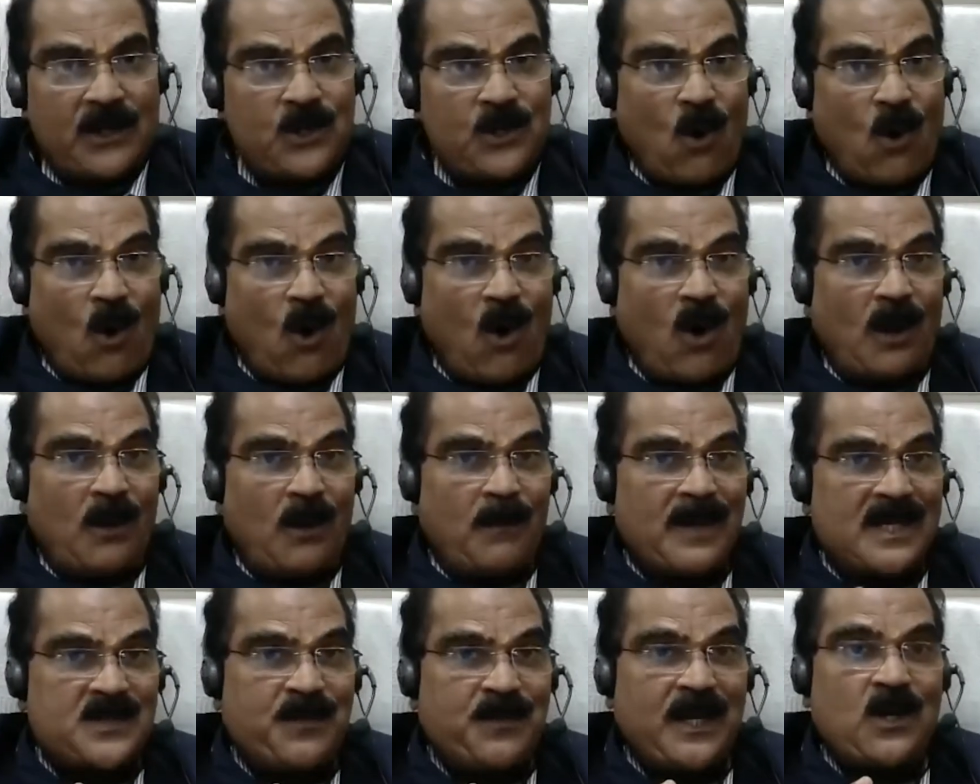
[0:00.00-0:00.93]
You all
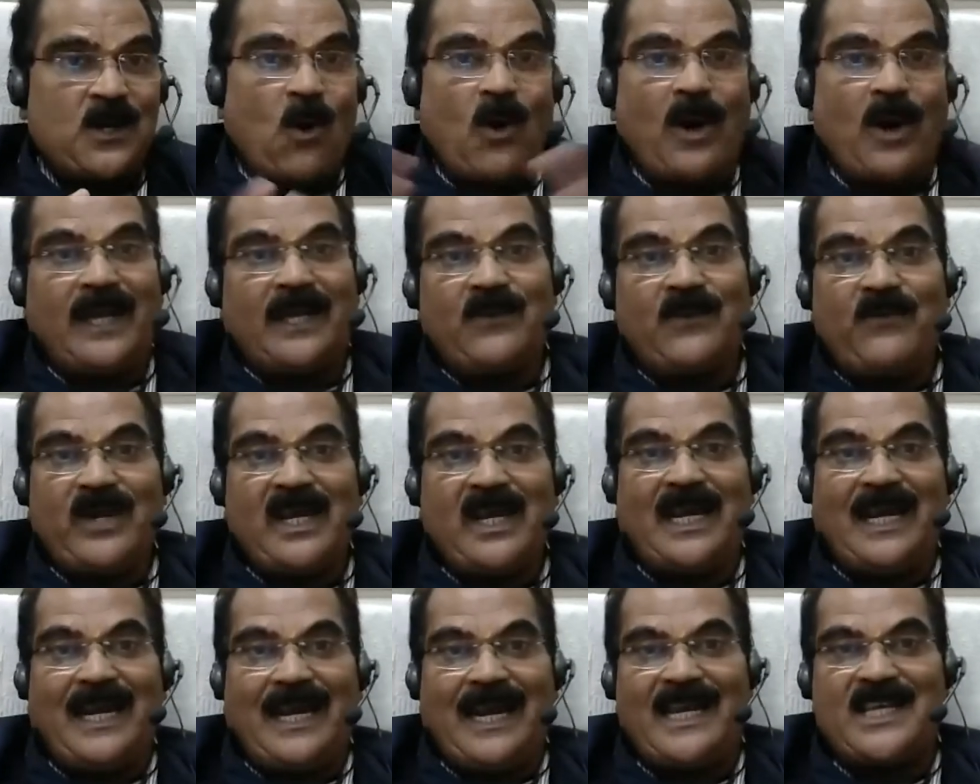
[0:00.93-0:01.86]
must be knowing we
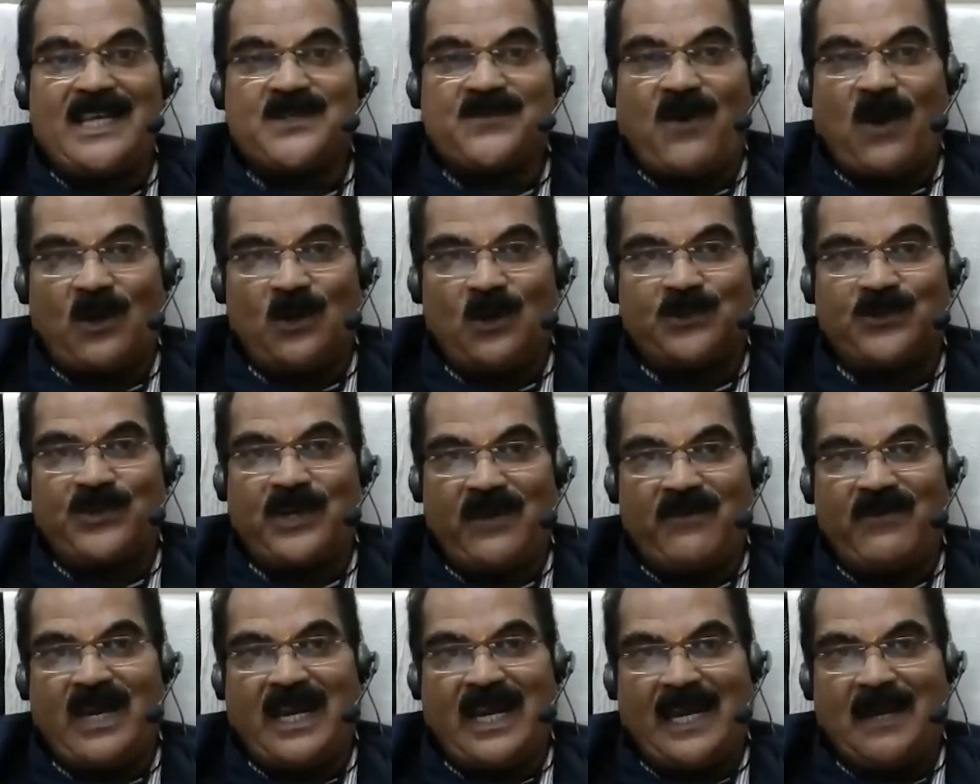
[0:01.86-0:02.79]
Indians follow
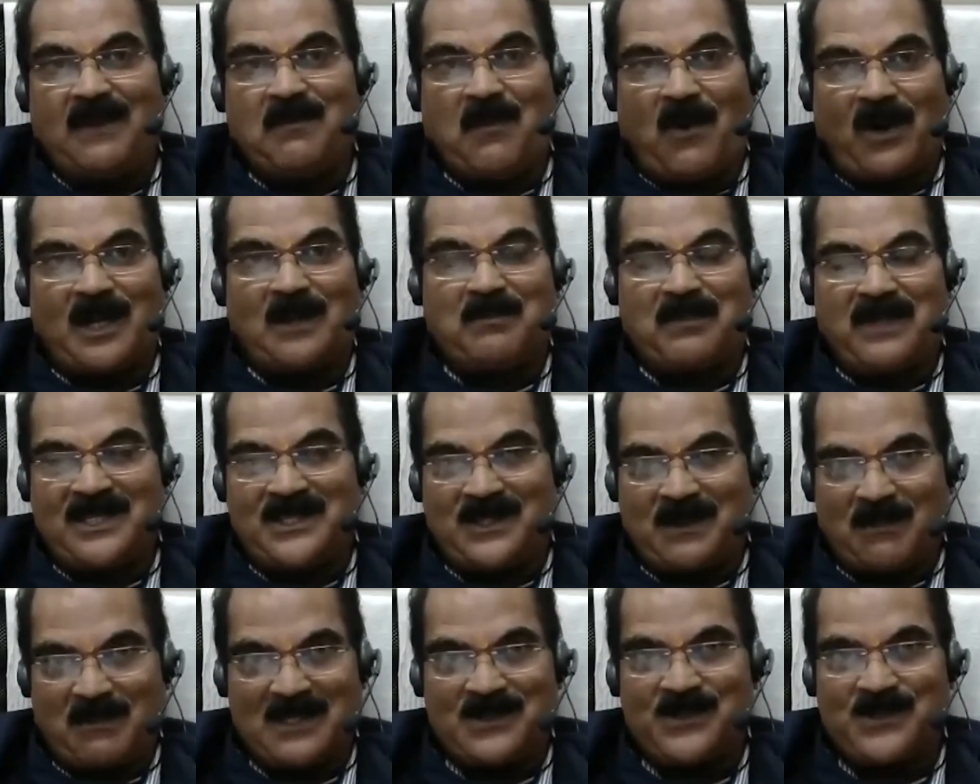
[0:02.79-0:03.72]
three very important
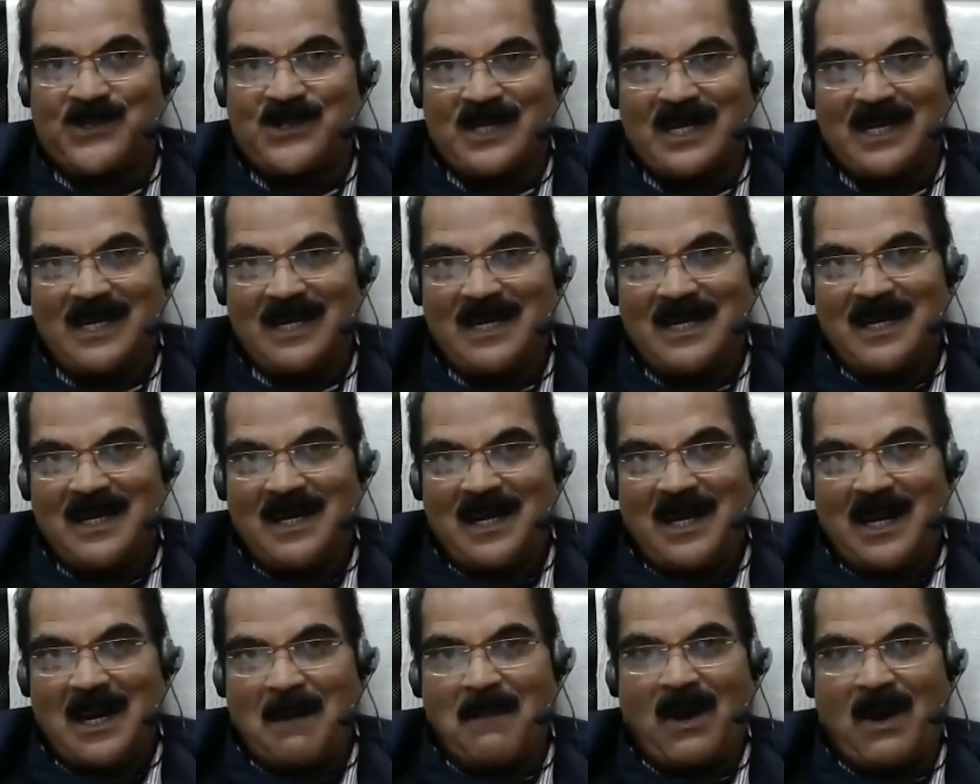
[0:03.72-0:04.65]
principles.
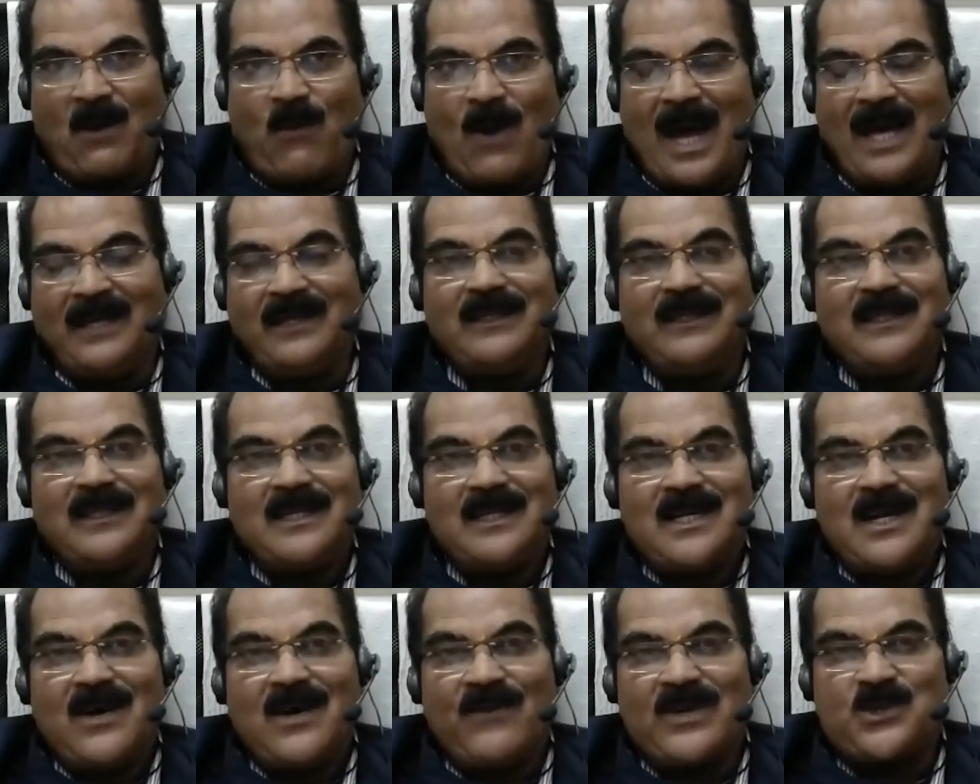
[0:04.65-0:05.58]
Number one,
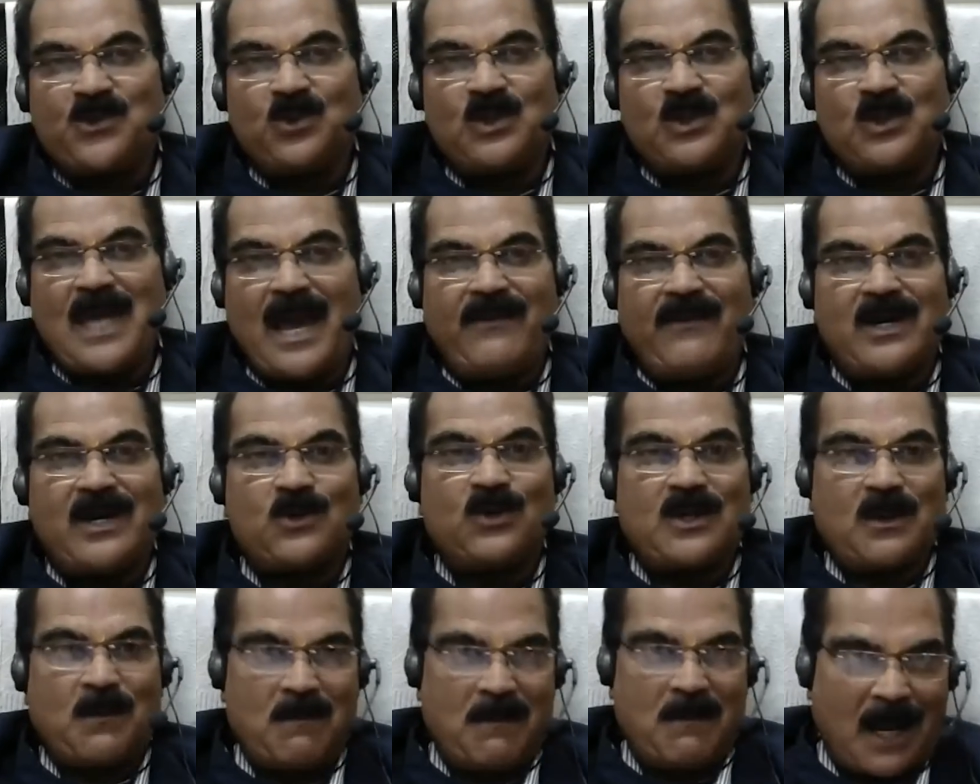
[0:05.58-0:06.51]
Vasudhaiva
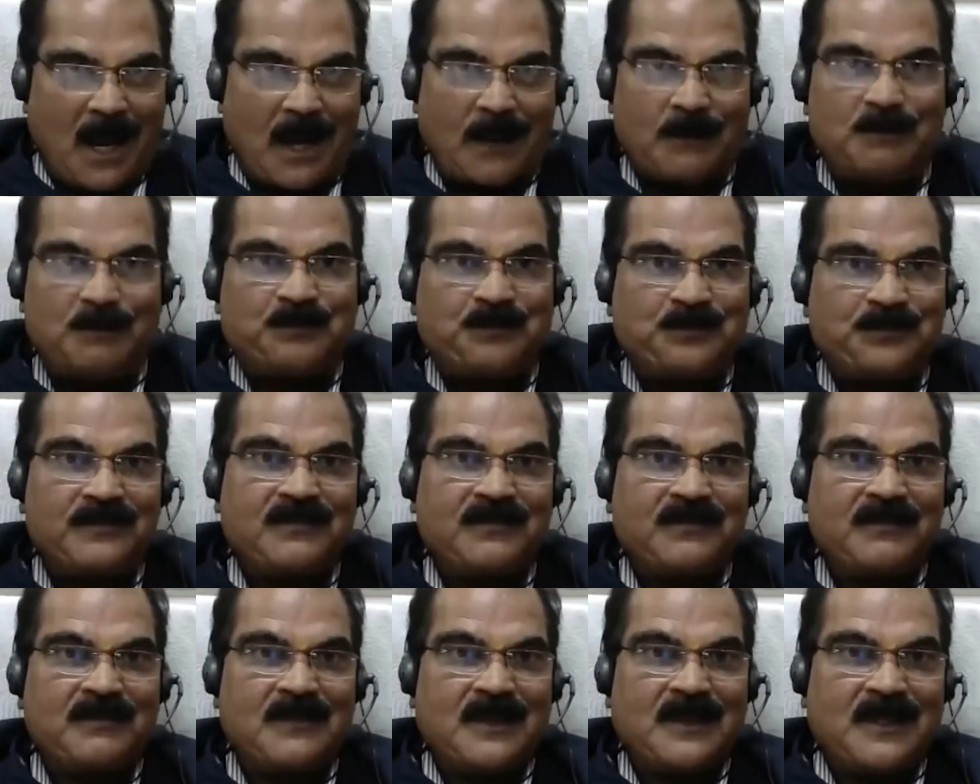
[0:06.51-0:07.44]
Kutumbakam.
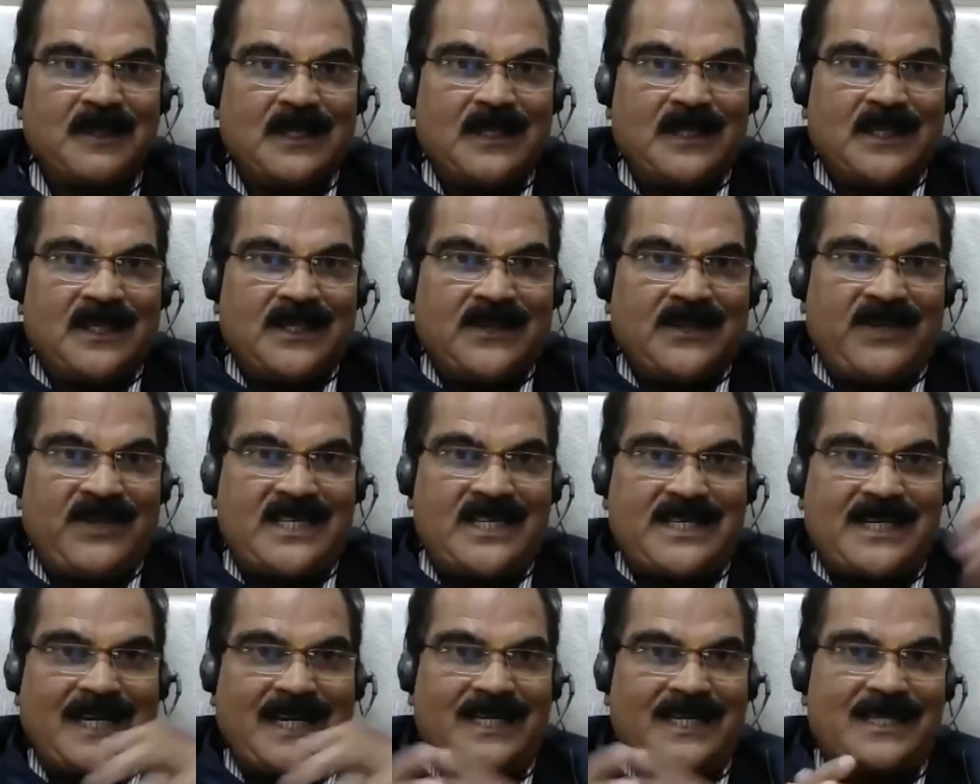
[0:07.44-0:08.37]
We
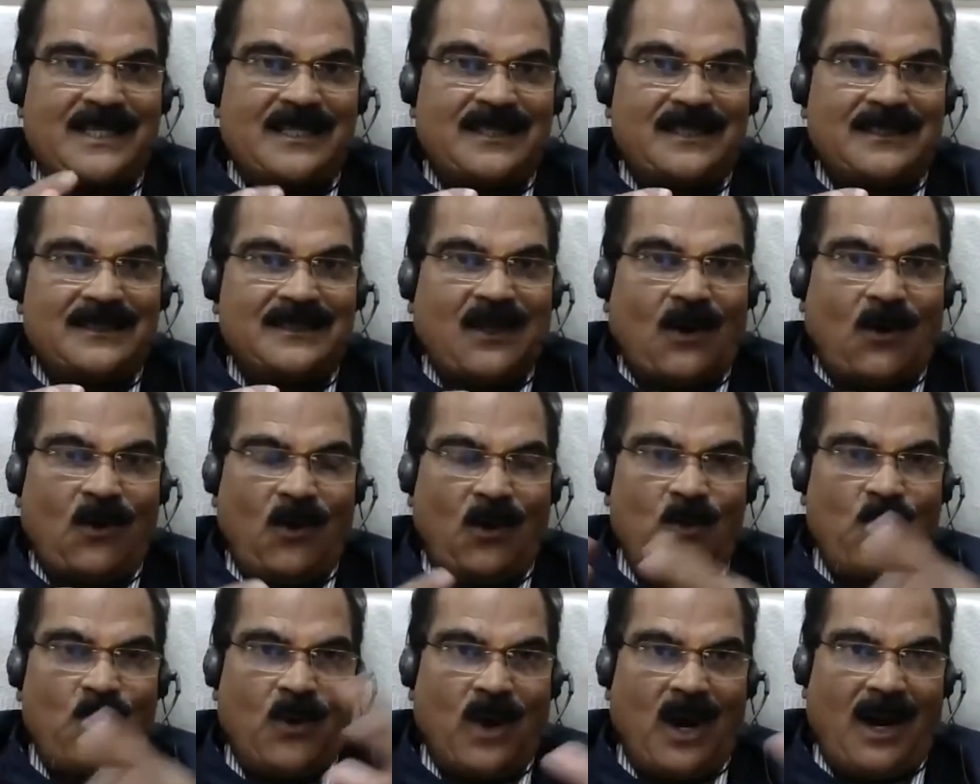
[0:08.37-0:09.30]
treat the
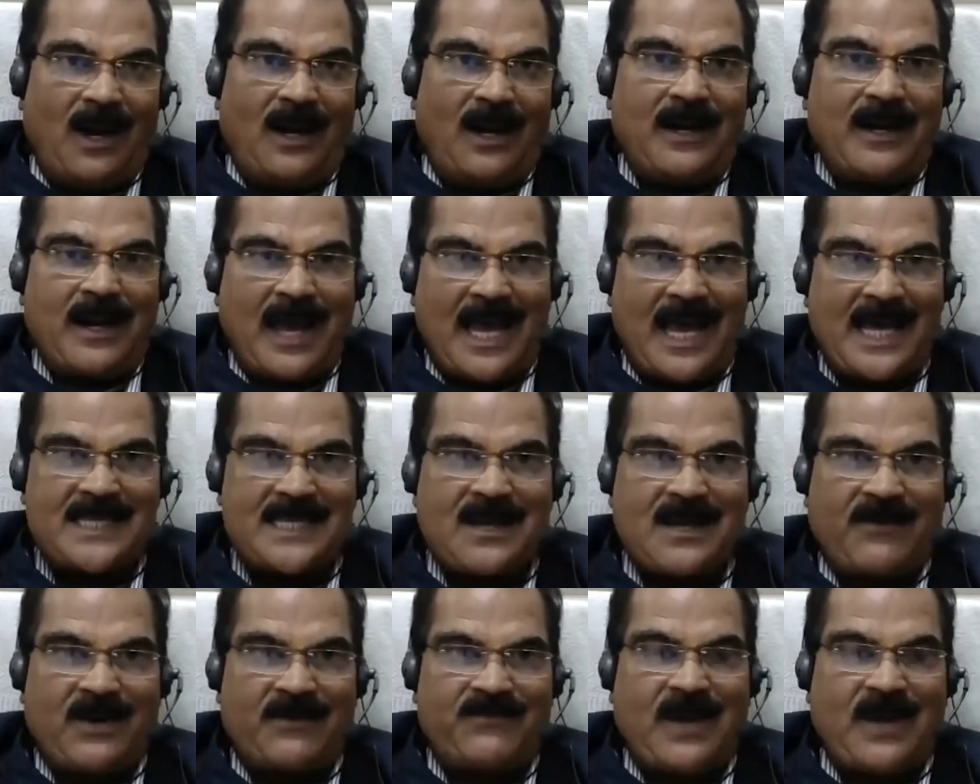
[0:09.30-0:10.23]
whole world as our